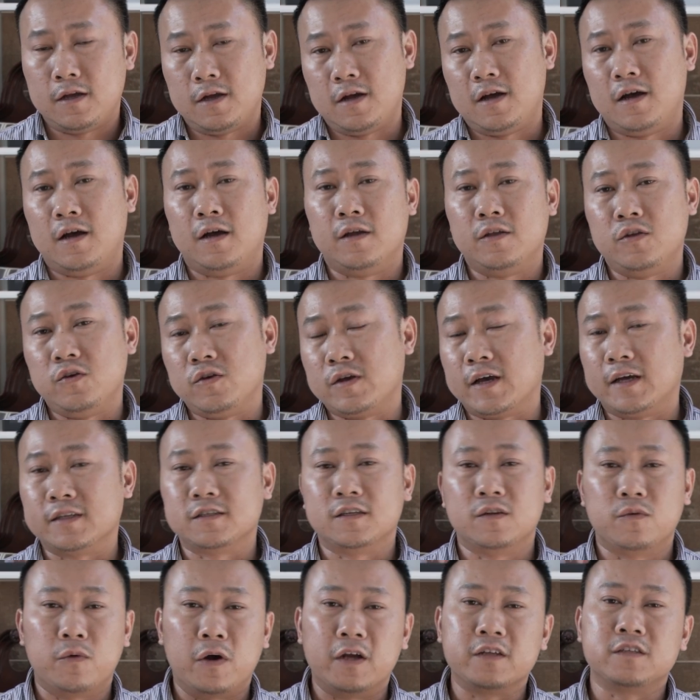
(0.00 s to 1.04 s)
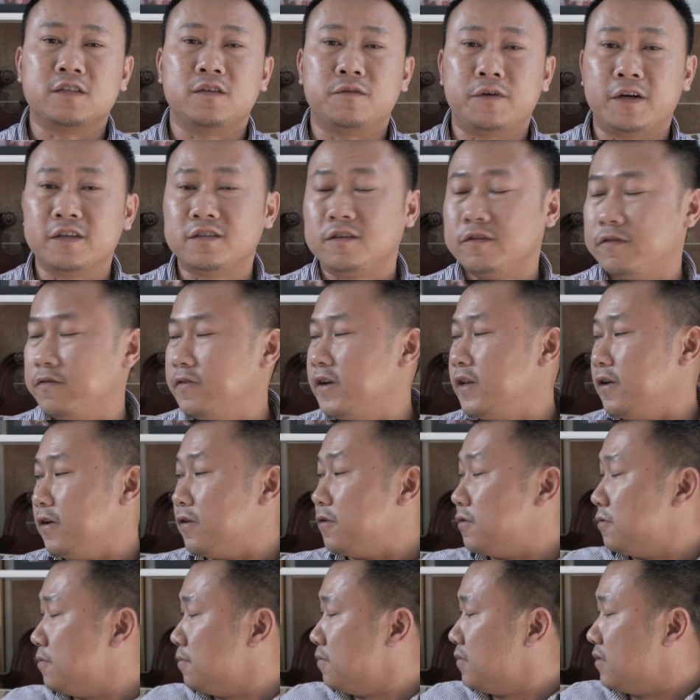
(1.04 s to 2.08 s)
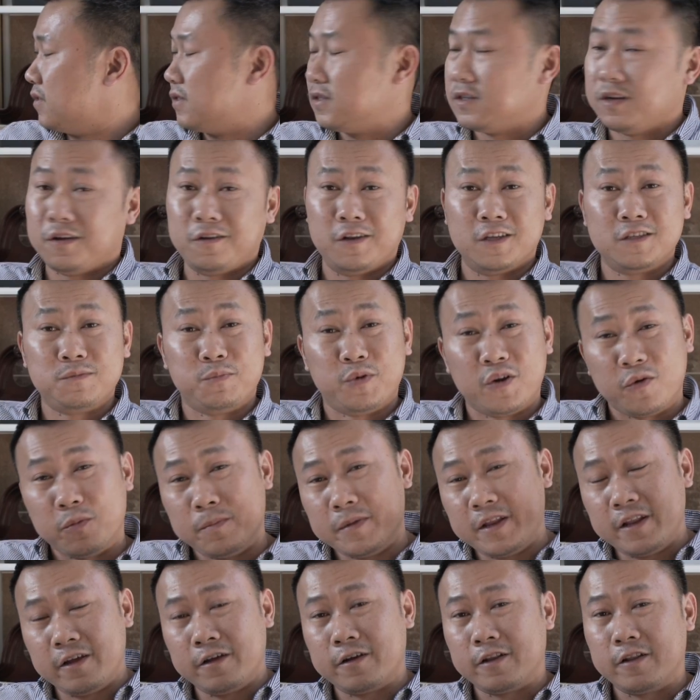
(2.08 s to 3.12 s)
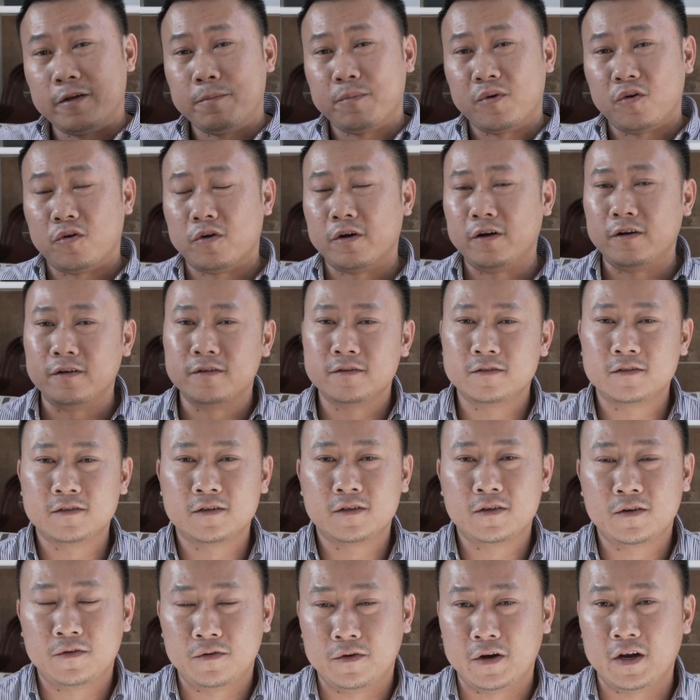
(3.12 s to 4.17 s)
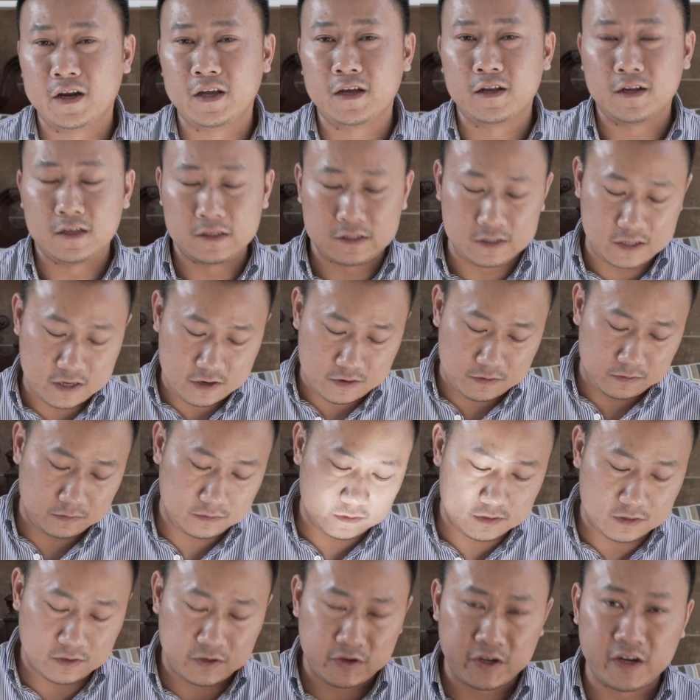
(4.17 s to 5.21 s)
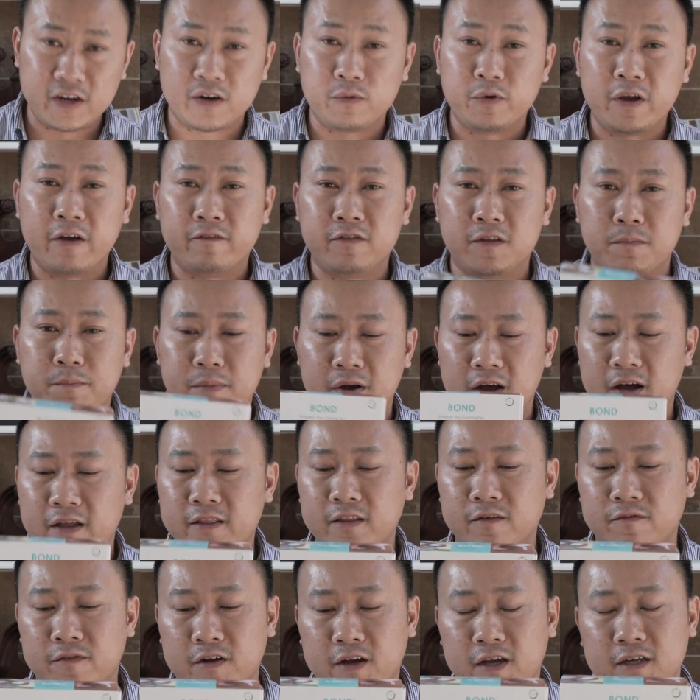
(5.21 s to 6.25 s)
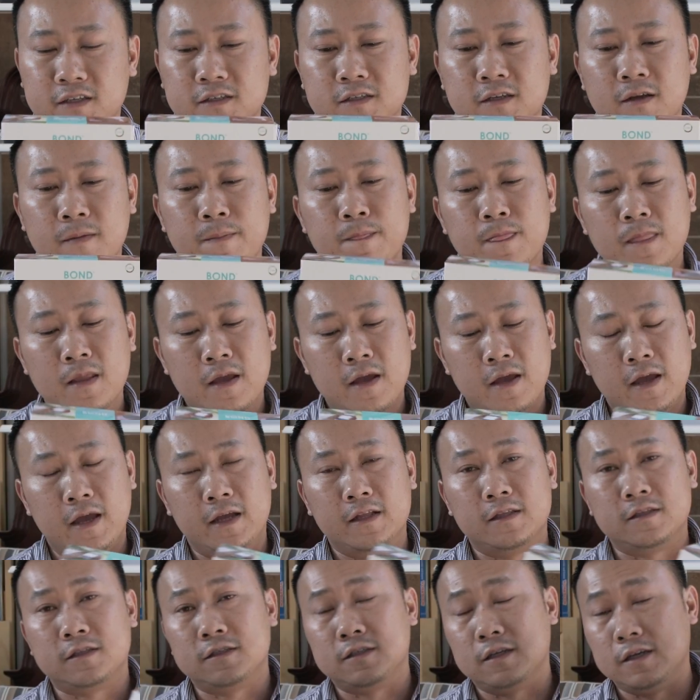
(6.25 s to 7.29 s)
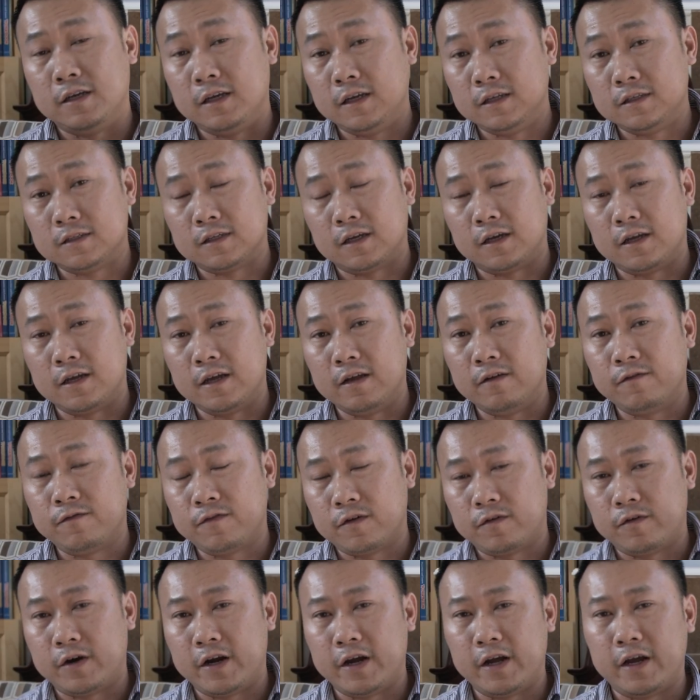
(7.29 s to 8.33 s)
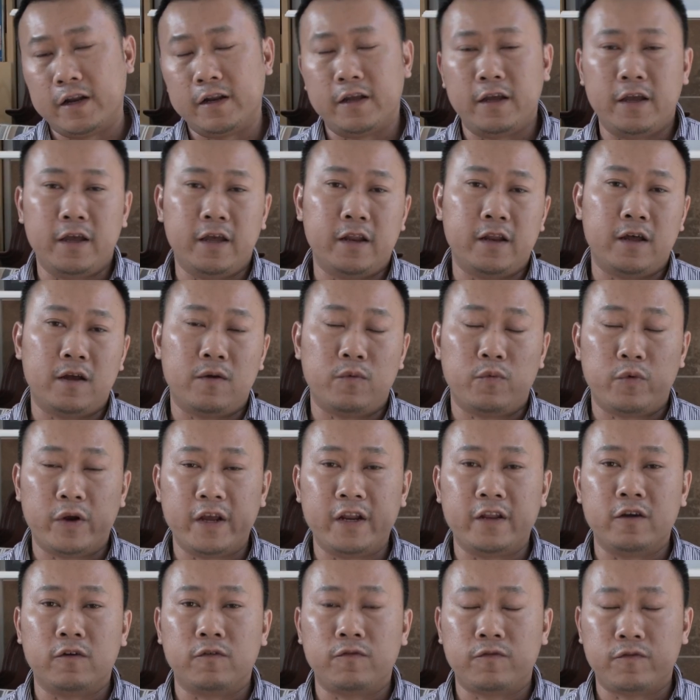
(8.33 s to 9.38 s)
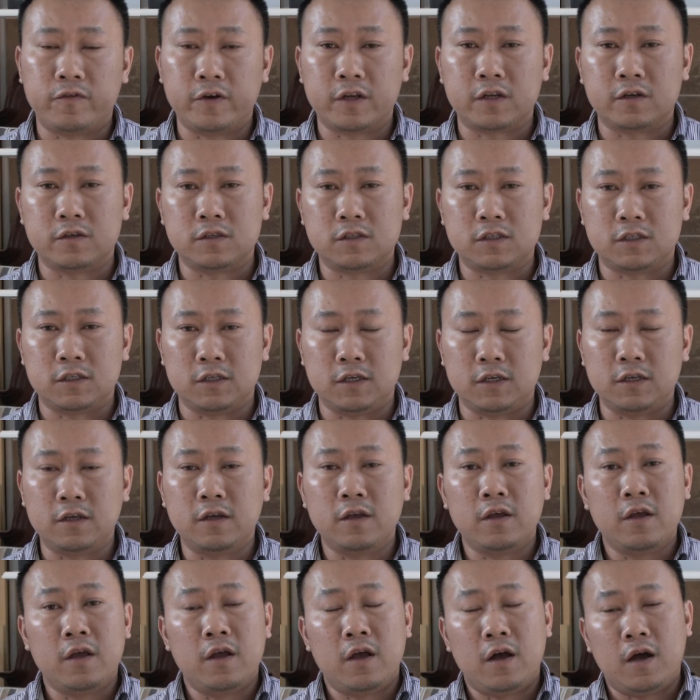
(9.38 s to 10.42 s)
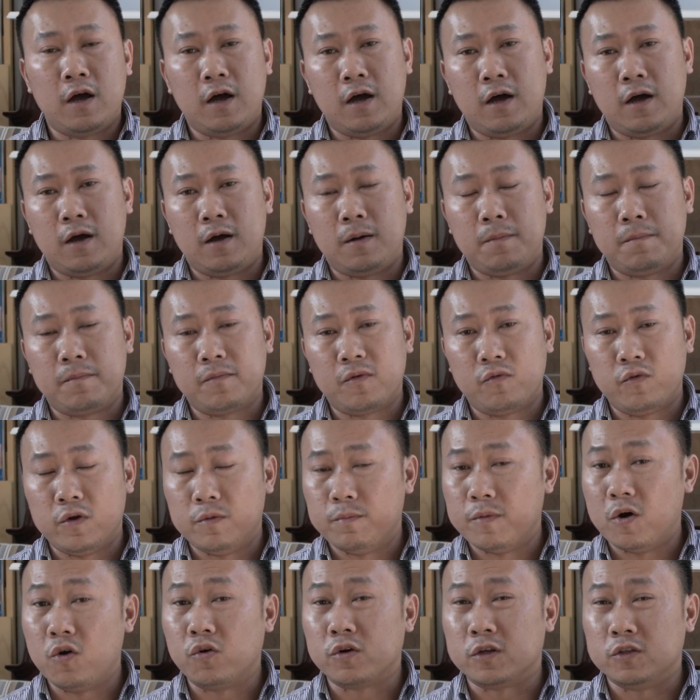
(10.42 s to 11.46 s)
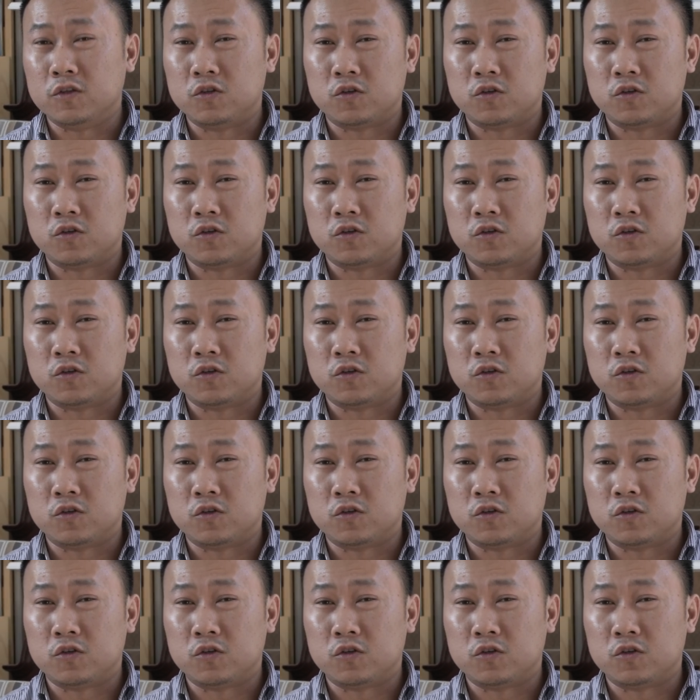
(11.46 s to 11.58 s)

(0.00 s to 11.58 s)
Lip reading: You guys can watch the rest of the video. So let's put a minute on the board. Ready? Let's go. So here we have the Bond device. It is an infrared and a radio frequency remote